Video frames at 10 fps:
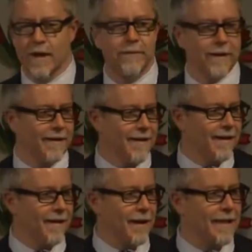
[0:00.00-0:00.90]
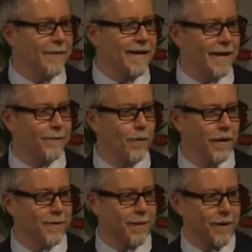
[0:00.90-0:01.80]
I live in
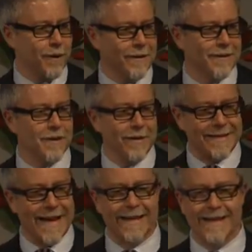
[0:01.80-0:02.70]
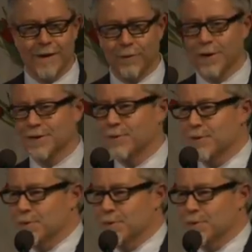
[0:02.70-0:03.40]
California, so I don't know exactly how all those laws